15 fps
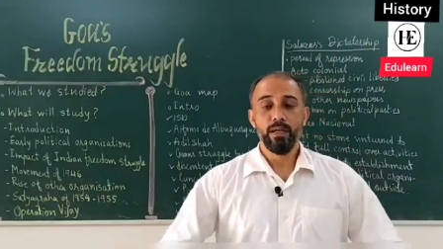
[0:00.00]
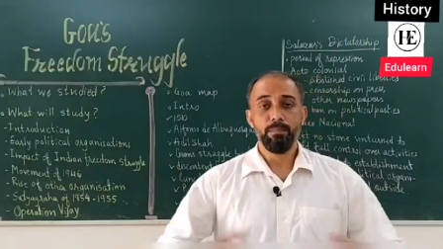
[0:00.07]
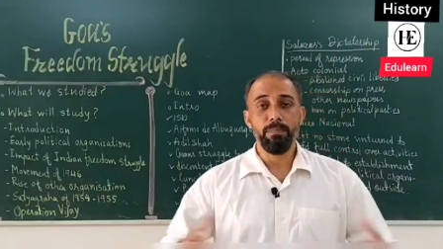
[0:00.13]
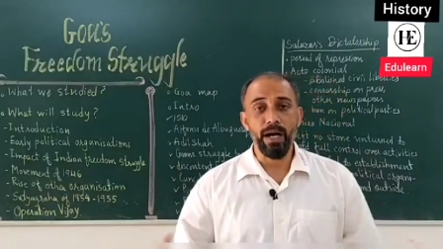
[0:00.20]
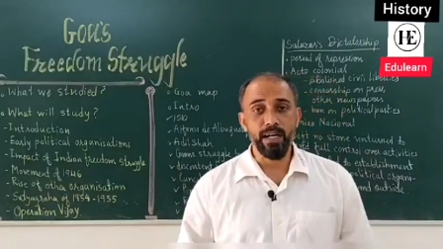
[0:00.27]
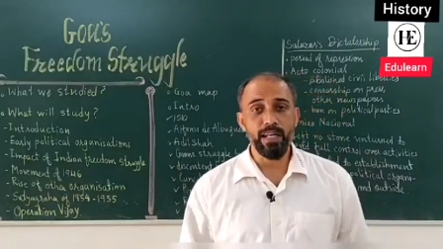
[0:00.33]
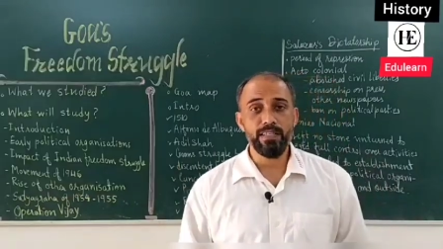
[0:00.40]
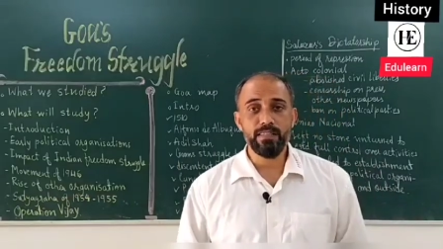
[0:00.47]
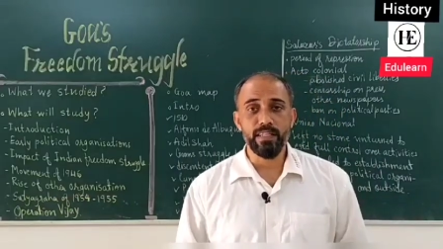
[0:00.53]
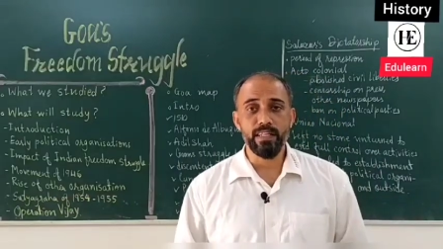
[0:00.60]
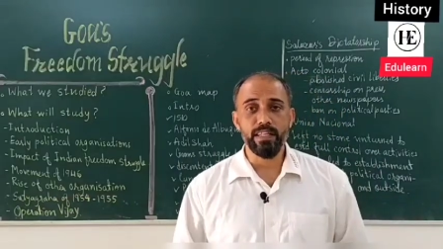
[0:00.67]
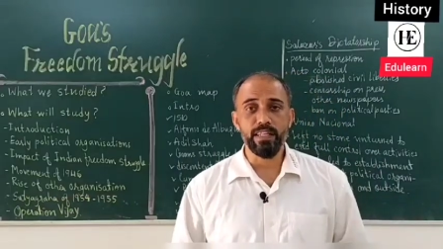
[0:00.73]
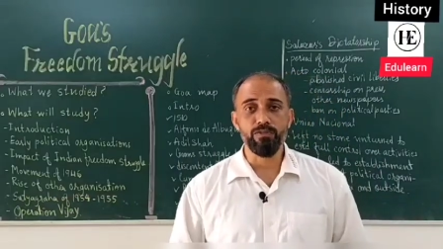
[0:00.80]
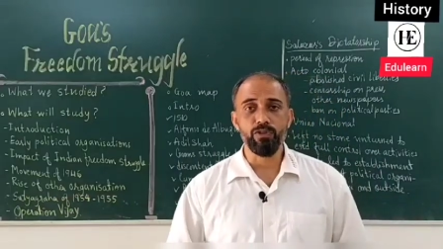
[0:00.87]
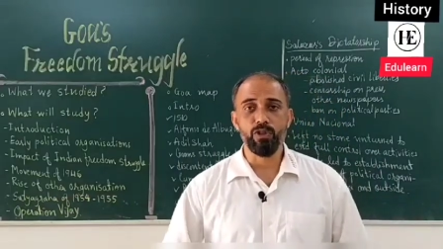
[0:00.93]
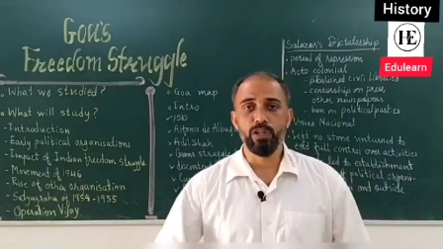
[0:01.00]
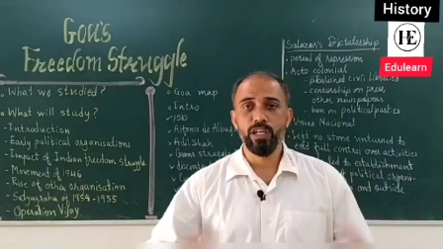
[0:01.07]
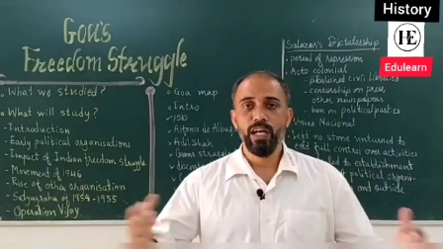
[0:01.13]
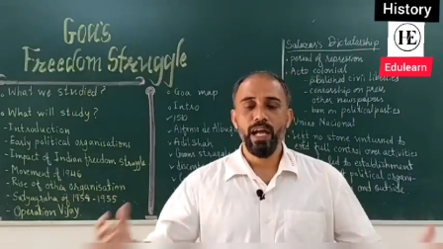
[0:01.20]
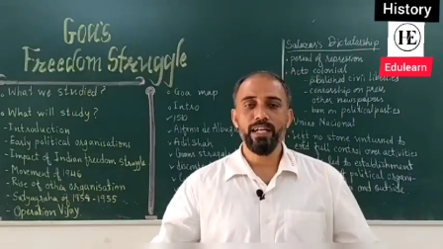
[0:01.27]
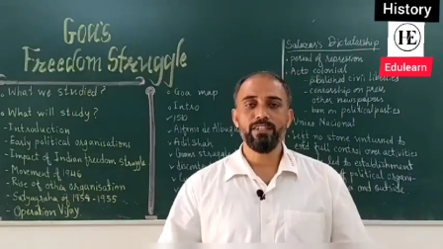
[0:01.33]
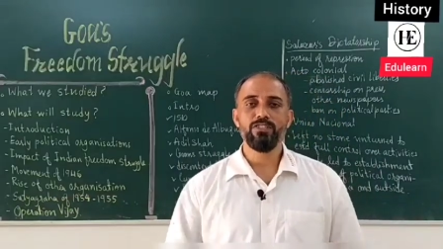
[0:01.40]
Banastari revolt,
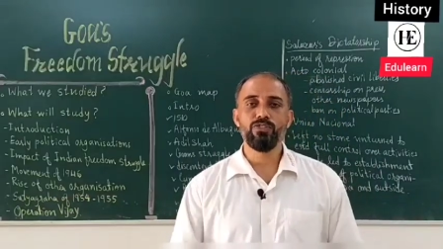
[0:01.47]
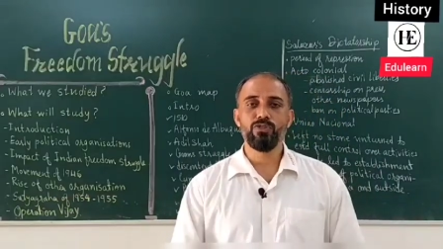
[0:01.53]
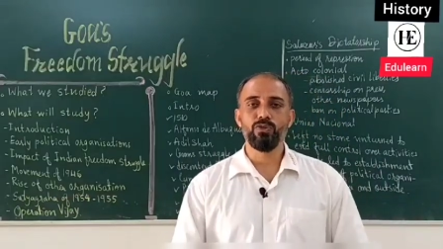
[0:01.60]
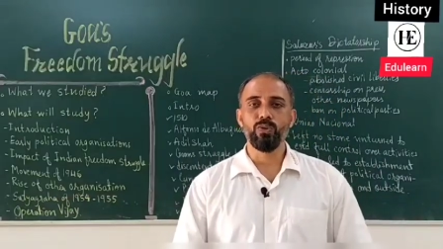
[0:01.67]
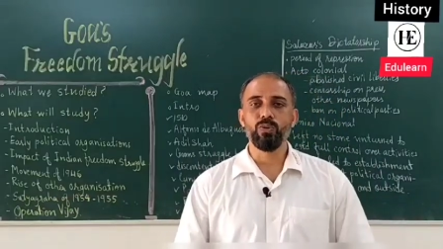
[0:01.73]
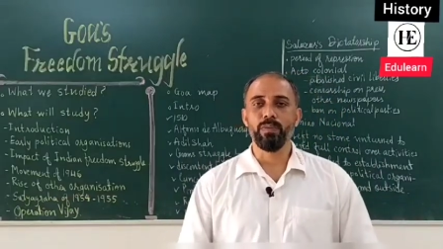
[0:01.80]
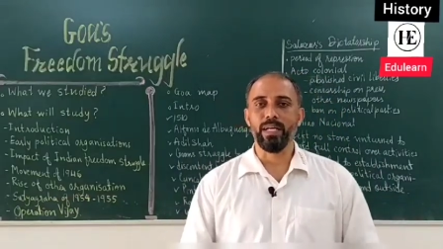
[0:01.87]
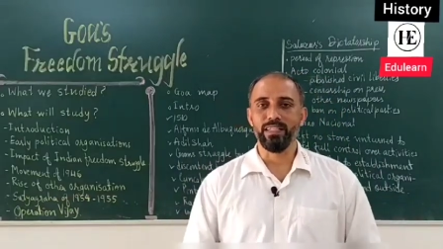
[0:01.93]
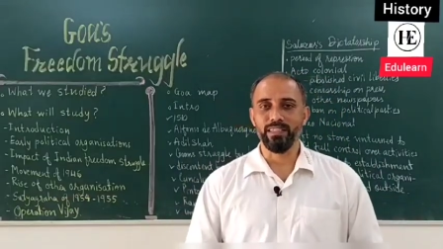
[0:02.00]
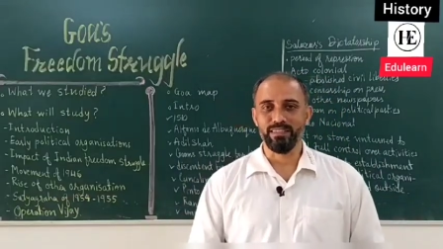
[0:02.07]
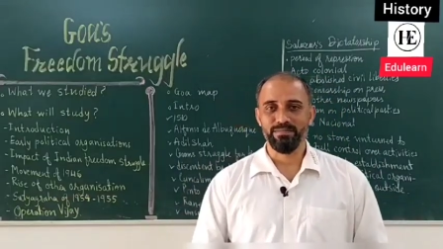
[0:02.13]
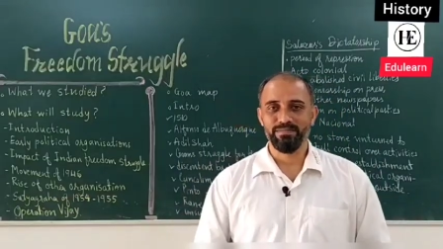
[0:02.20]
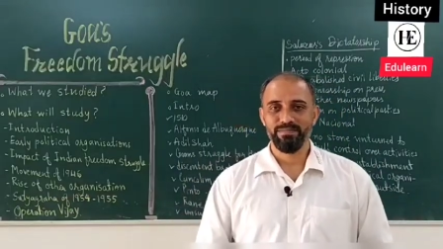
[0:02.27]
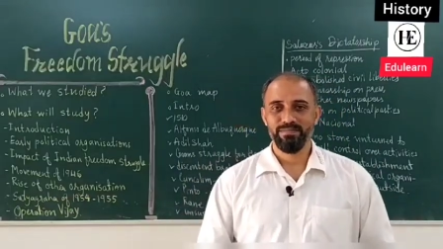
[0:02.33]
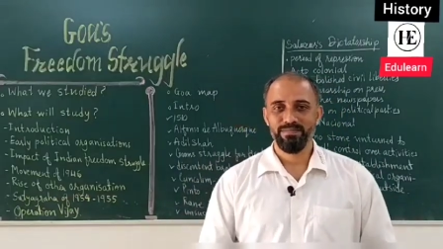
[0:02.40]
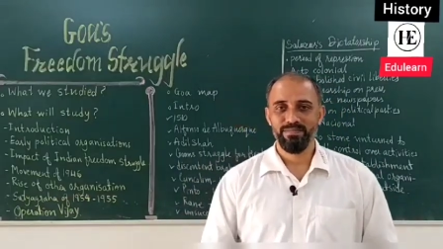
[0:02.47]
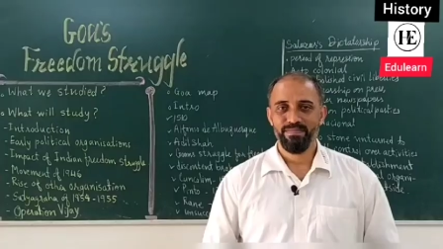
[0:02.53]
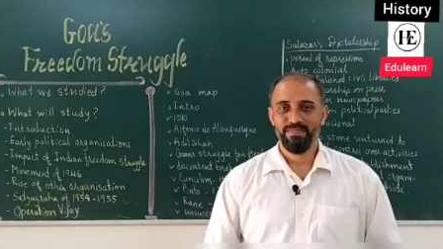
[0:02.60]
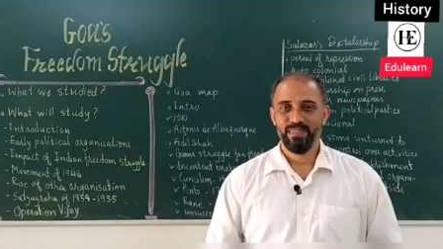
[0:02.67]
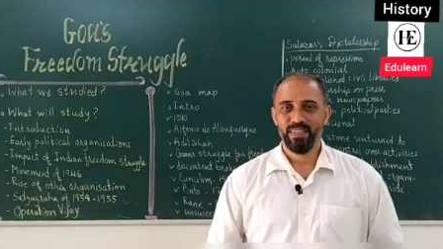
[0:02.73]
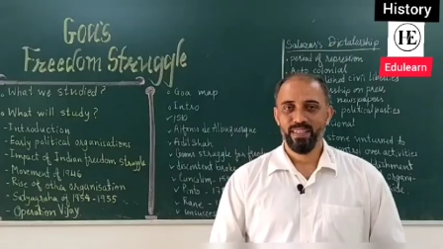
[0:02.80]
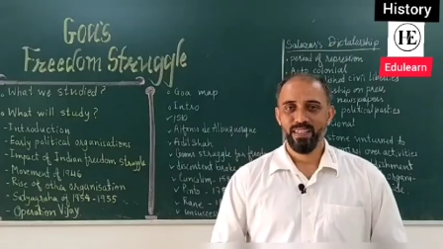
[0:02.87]
and so many.
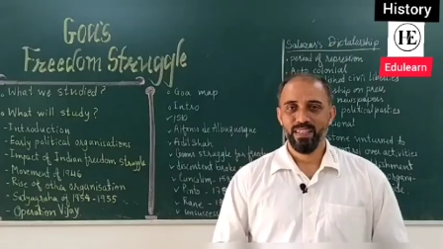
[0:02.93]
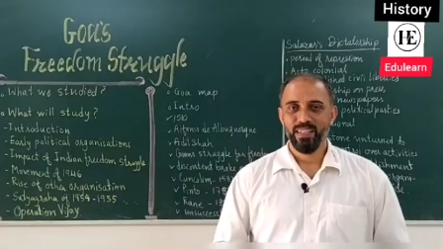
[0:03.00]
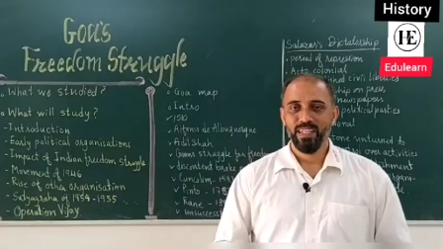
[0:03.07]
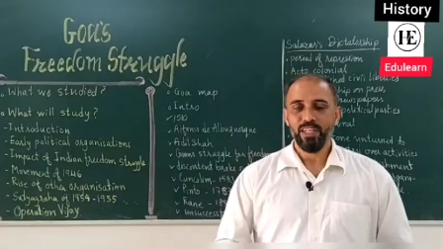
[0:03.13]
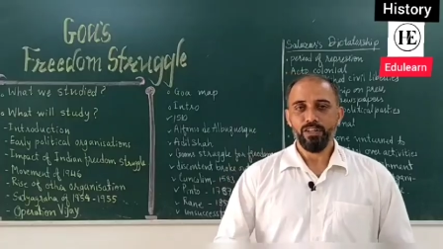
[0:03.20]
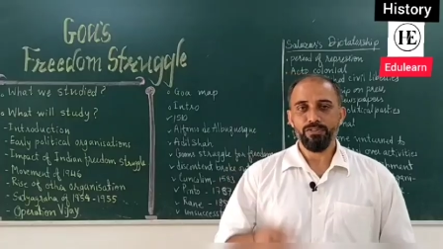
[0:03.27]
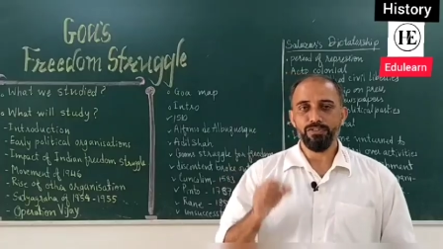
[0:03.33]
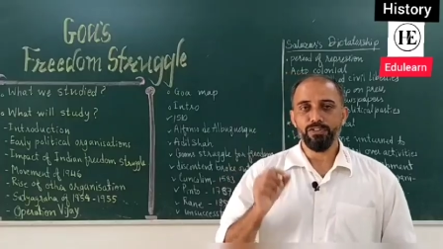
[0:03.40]
If